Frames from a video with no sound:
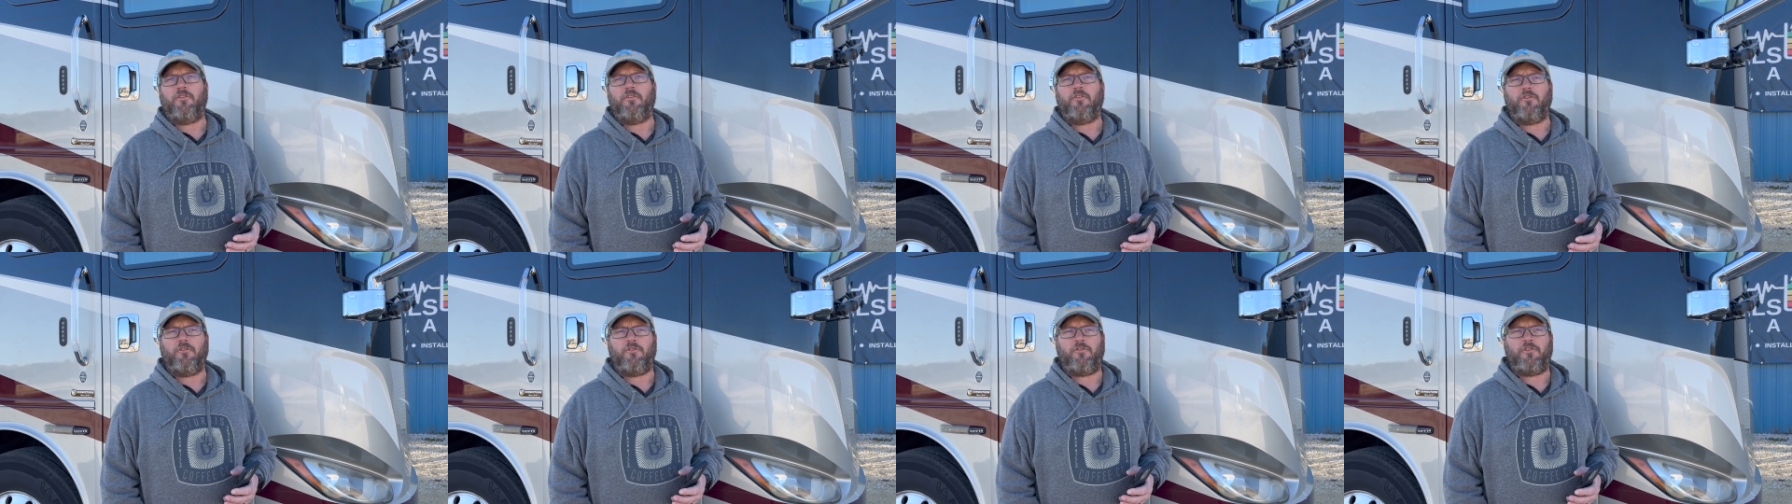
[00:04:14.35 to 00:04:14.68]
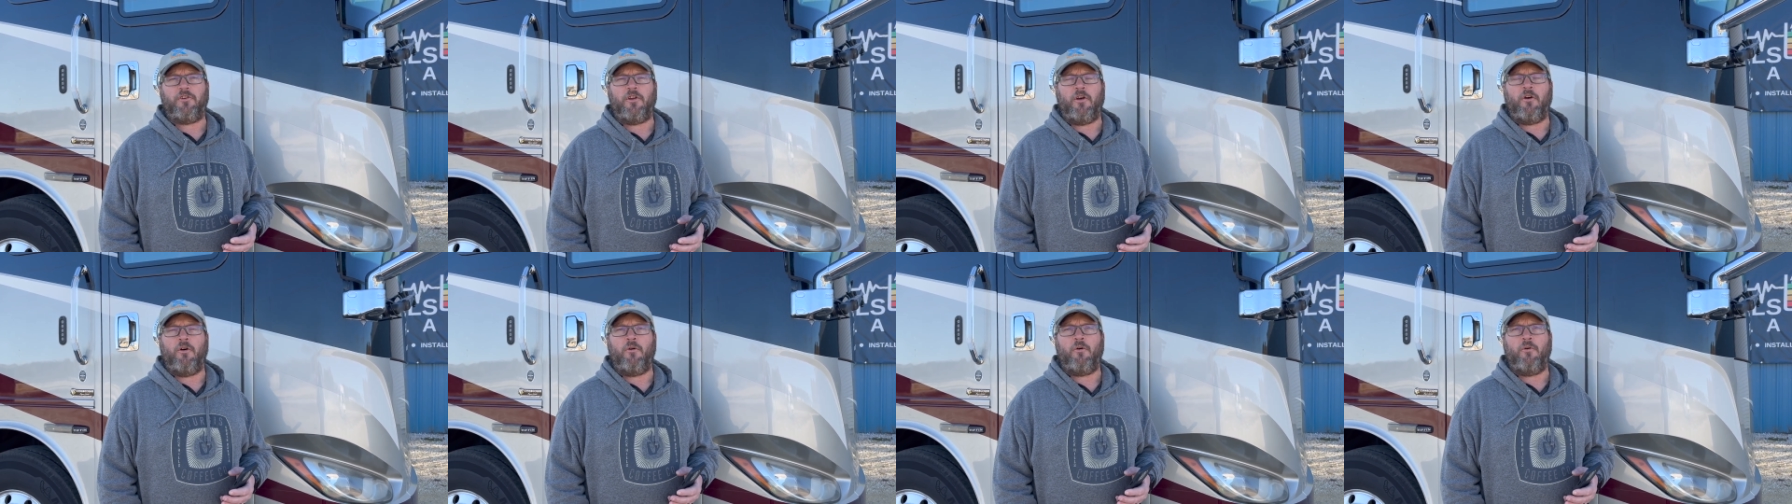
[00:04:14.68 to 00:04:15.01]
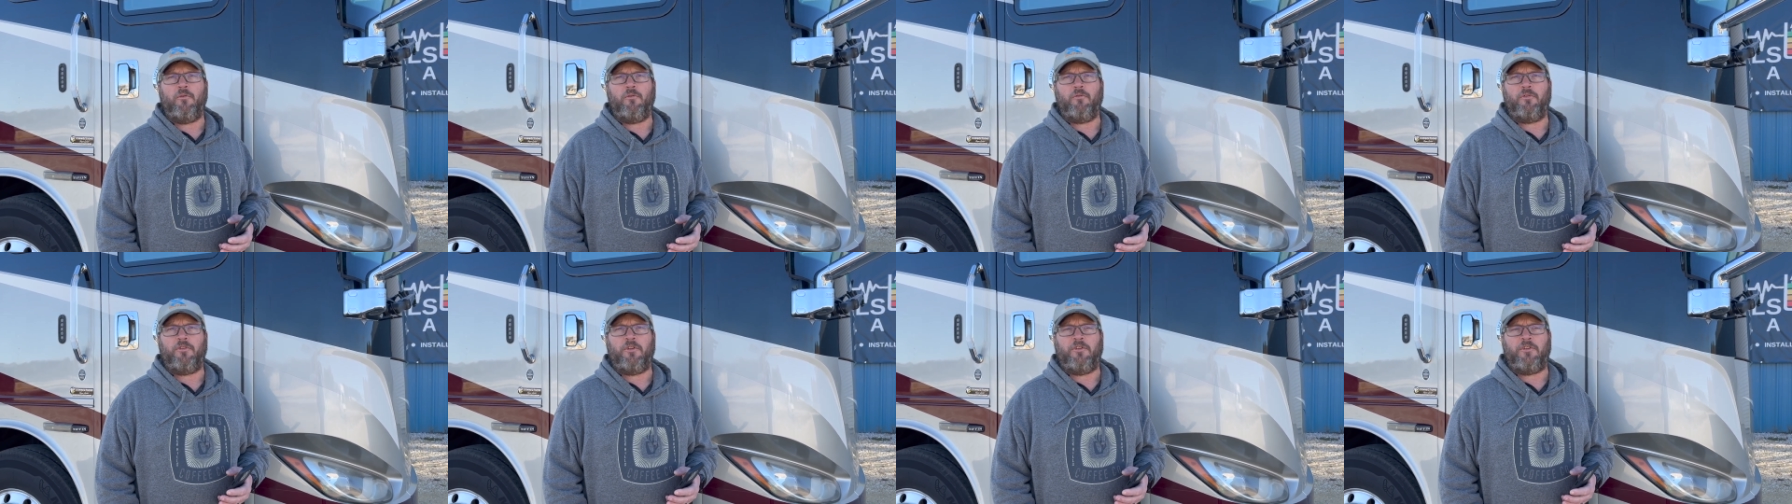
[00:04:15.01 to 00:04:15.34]
so
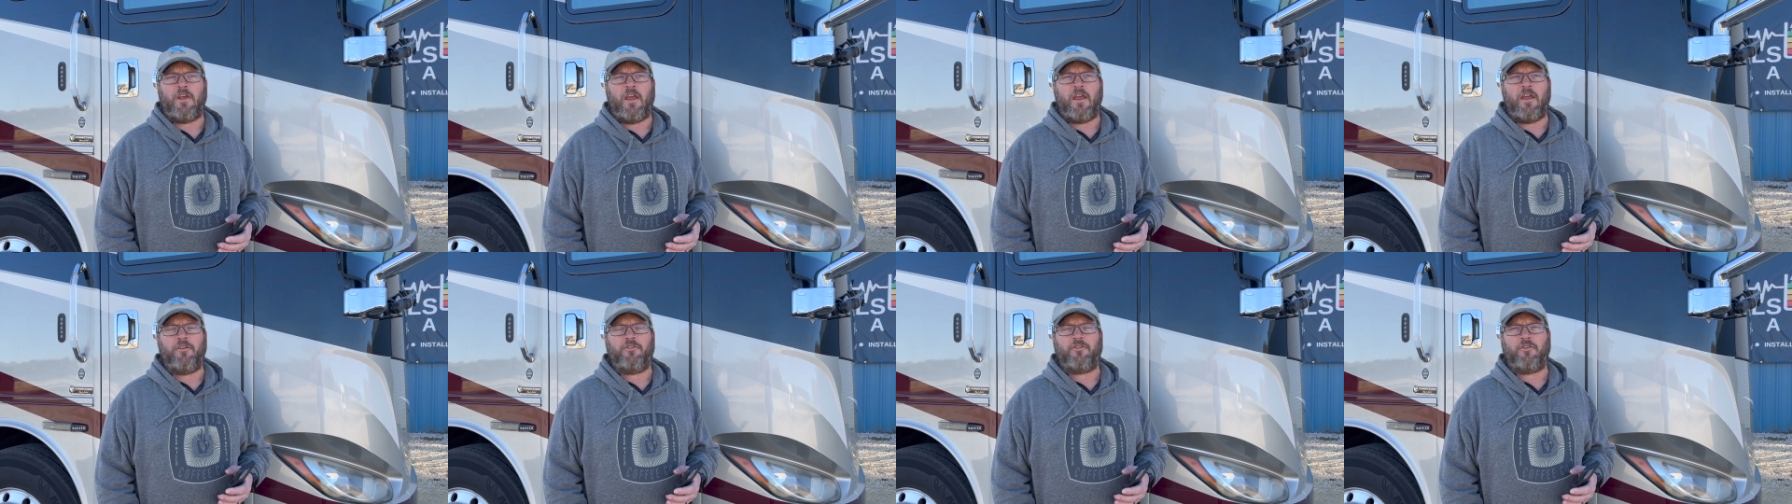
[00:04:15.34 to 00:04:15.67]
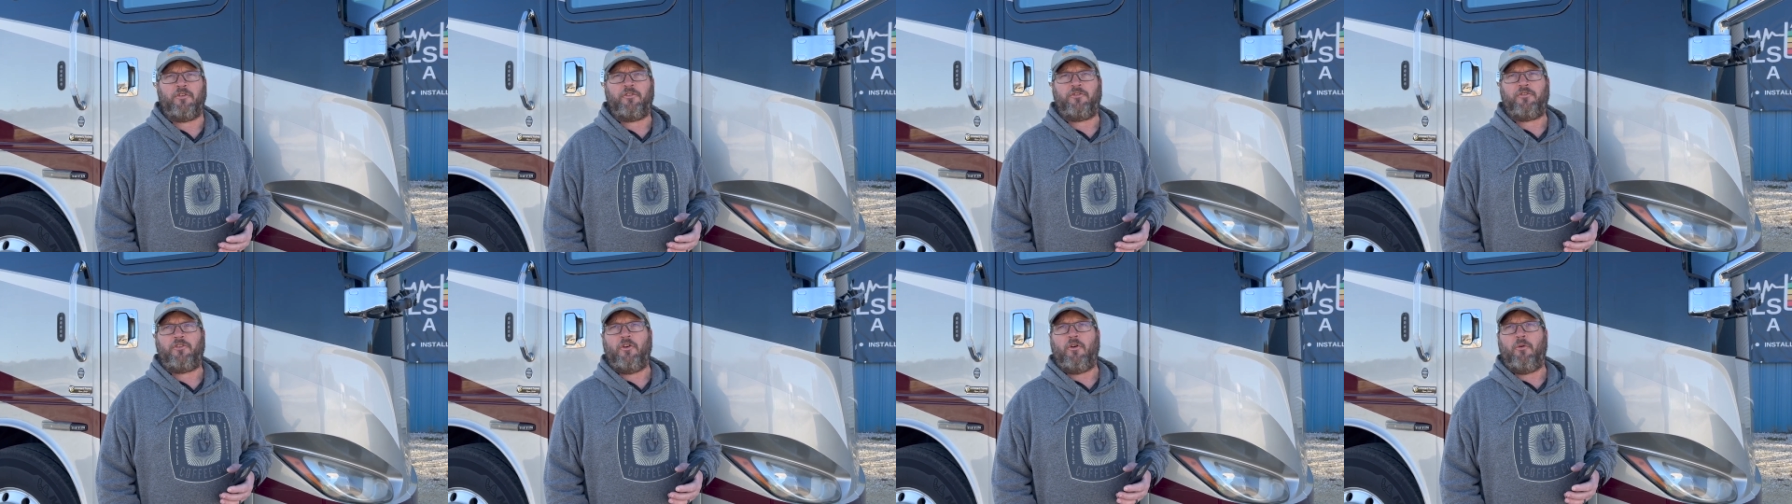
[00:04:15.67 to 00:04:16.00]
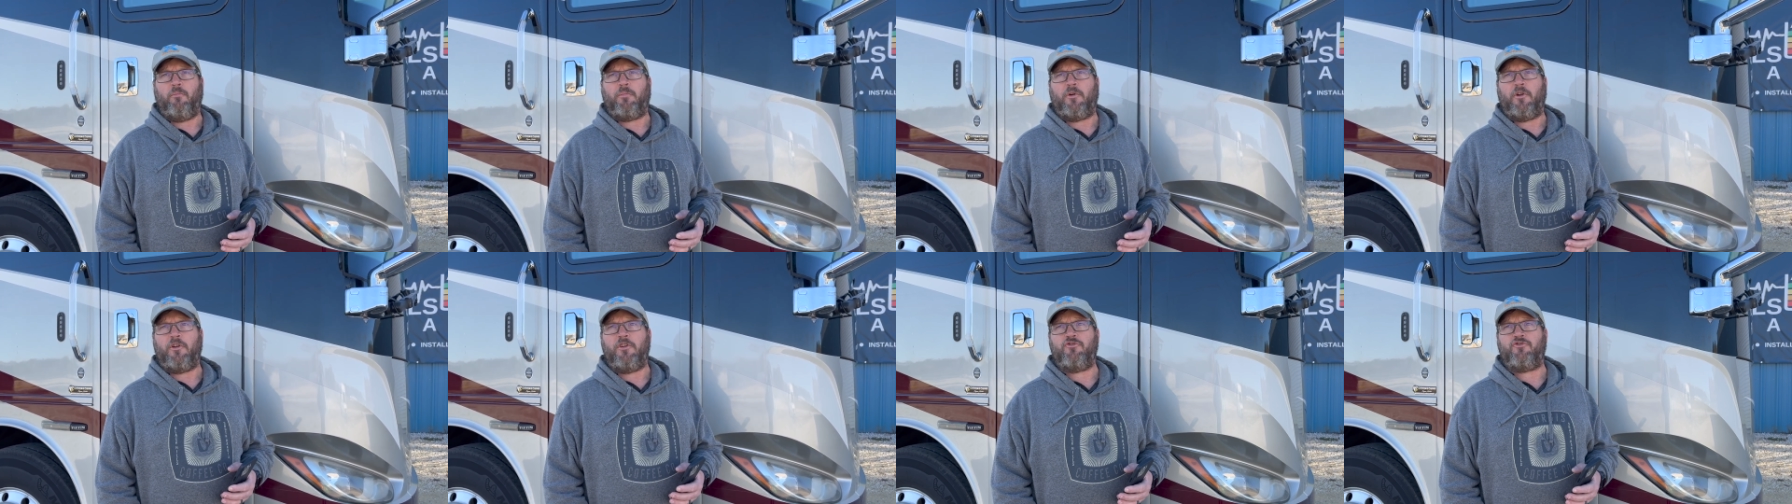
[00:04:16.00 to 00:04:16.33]
the days are still
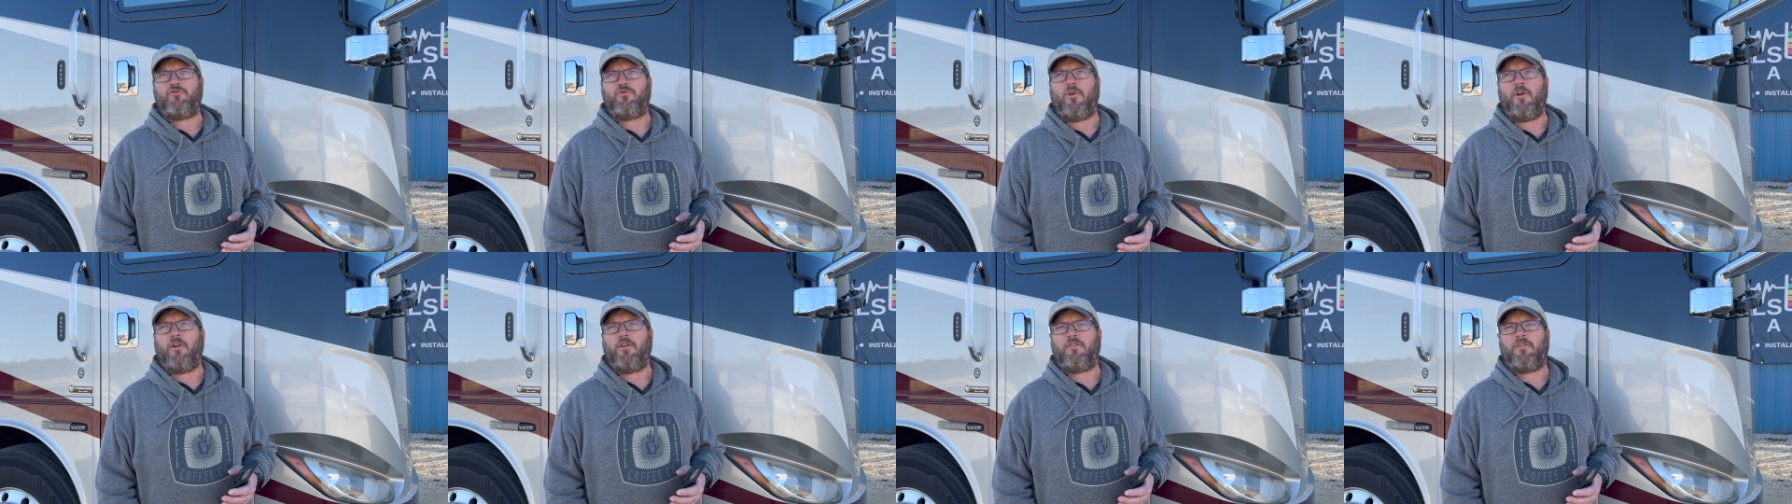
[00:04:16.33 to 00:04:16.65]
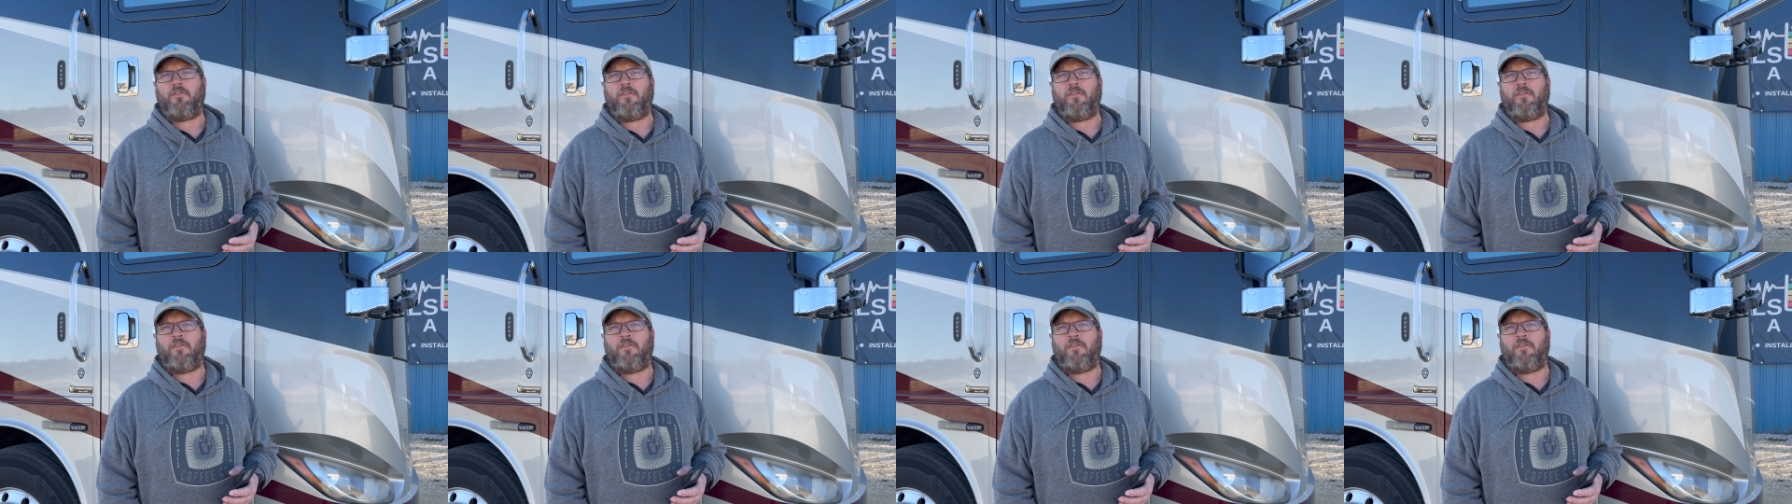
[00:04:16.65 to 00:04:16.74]
pretty short.